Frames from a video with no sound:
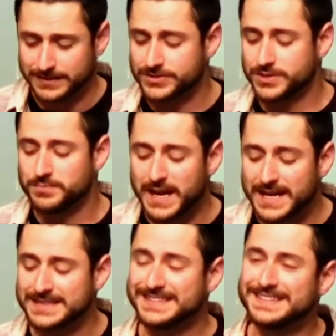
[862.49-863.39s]
They're
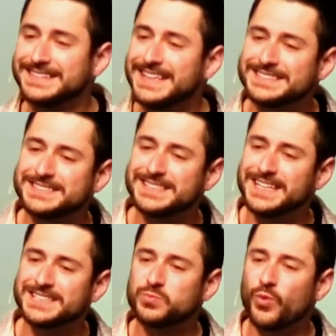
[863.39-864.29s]
demanding, this
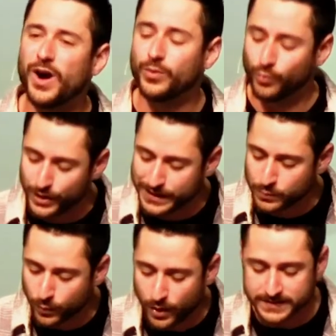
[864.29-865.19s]
is what we
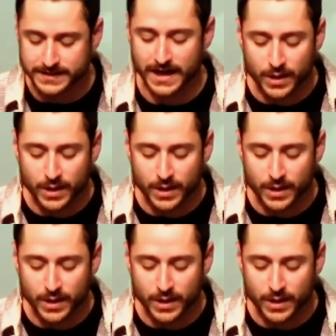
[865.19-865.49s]
want.